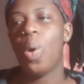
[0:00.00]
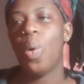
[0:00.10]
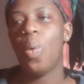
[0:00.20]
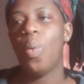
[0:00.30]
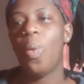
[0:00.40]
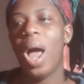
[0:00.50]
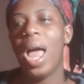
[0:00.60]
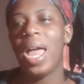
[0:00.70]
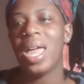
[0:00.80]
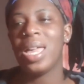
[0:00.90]

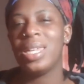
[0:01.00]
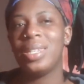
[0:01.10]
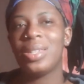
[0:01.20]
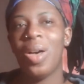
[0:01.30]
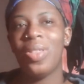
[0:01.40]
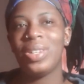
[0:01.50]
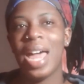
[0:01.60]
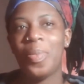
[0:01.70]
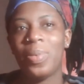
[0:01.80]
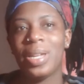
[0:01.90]
why is all this
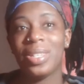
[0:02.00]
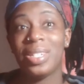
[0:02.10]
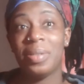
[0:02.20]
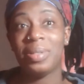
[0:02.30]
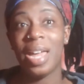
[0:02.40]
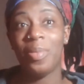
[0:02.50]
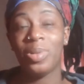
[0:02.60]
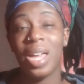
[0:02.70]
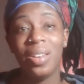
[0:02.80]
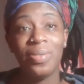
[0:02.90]
happening at the same time? It
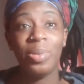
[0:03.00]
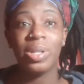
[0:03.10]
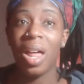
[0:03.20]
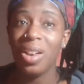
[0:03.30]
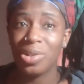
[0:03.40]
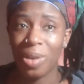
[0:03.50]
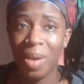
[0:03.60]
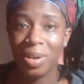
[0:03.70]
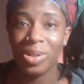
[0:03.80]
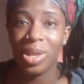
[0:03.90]
was a lot of
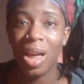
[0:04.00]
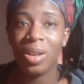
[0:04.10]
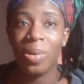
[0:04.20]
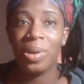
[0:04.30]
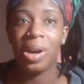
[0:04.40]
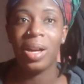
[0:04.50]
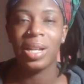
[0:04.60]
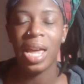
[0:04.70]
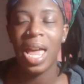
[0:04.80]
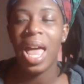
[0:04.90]
drama. It was a lot going
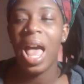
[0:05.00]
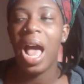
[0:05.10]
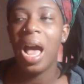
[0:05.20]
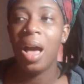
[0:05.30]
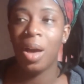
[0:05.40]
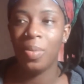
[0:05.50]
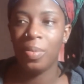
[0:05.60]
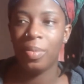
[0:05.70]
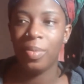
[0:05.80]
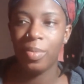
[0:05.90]
on.
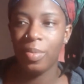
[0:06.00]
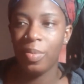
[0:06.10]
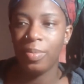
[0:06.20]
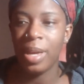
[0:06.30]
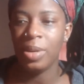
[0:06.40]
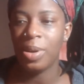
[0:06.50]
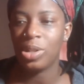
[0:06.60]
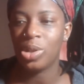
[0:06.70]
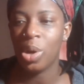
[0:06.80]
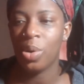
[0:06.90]
But anyway,
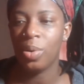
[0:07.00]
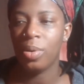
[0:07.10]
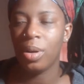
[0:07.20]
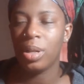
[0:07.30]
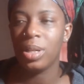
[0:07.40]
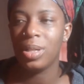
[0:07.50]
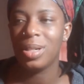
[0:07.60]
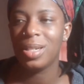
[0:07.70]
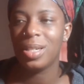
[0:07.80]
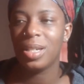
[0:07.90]
so
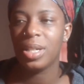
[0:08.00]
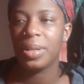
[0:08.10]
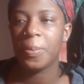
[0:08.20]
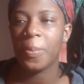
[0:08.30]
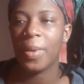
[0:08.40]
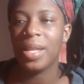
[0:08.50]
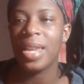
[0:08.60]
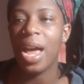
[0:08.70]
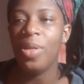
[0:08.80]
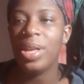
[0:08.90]

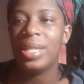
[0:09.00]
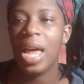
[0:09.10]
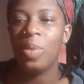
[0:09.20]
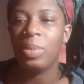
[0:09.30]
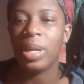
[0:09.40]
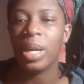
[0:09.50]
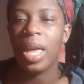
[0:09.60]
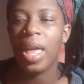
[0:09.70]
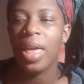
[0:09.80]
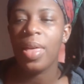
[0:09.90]
now they tell me
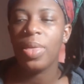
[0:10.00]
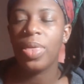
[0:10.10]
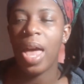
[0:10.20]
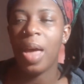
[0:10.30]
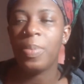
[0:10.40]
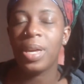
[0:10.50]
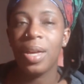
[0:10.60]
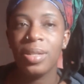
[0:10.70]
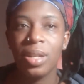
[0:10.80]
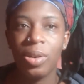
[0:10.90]
that
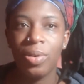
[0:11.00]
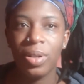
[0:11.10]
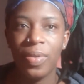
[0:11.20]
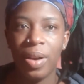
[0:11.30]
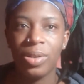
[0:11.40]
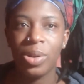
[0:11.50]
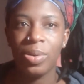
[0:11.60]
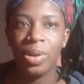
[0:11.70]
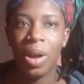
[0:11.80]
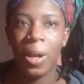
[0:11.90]
because of the coronavirus
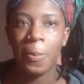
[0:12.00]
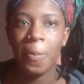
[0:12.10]
going on,